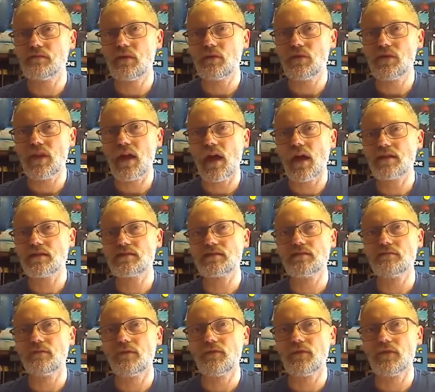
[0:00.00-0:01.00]
They wouldn't ask
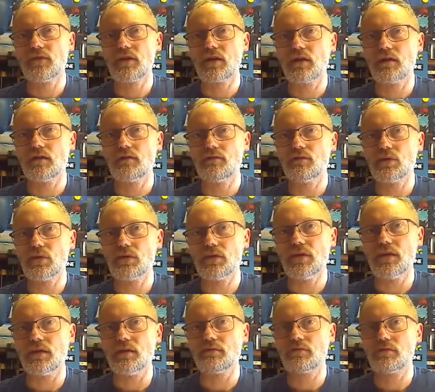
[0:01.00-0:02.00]
them for kind of,
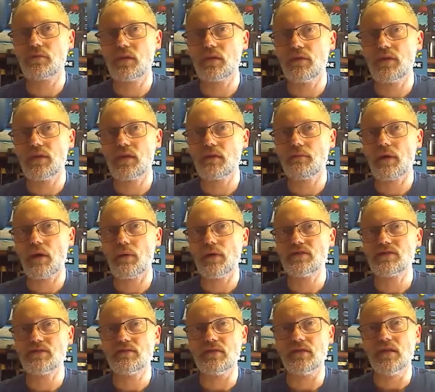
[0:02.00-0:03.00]
can we think about
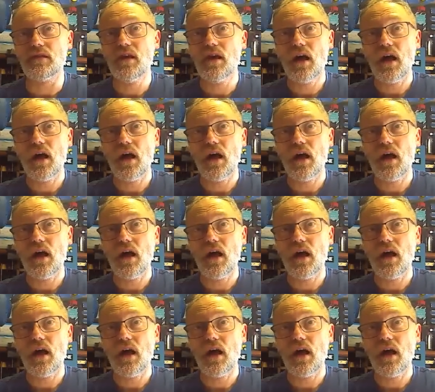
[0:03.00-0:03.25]
ways to do it?